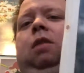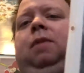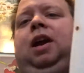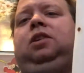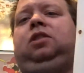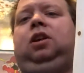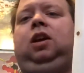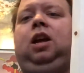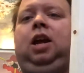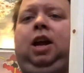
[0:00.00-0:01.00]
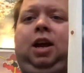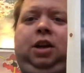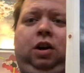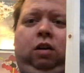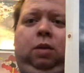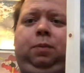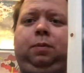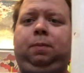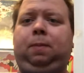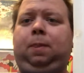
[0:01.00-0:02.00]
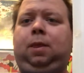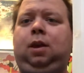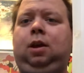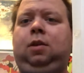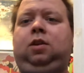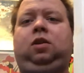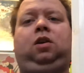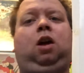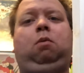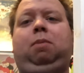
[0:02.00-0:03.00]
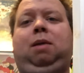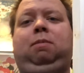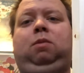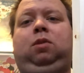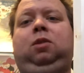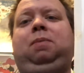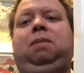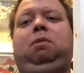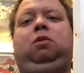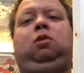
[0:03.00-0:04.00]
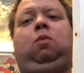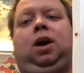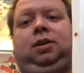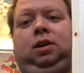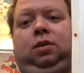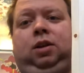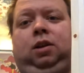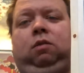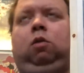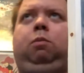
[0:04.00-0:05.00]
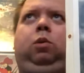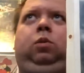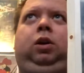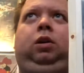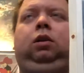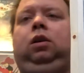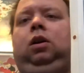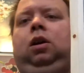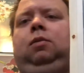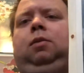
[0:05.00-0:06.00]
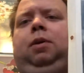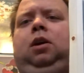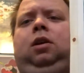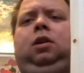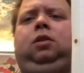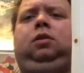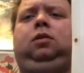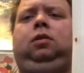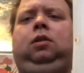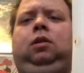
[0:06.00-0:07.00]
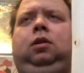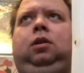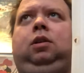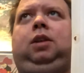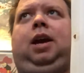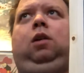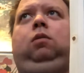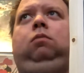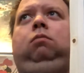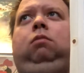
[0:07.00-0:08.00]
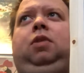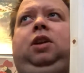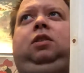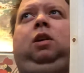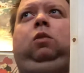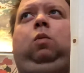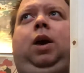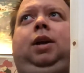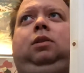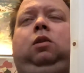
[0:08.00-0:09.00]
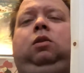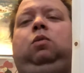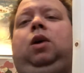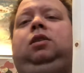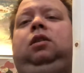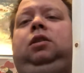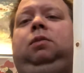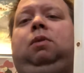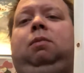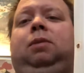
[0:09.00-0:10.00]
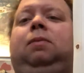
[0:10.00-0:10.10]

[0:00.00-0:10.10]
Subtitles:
Asia and Europe. These are not what Bambi was. Bambi was a white-tailed deer or mule deer, depending on his tail. I think his tail is white, so he's a white-tailed deer probably.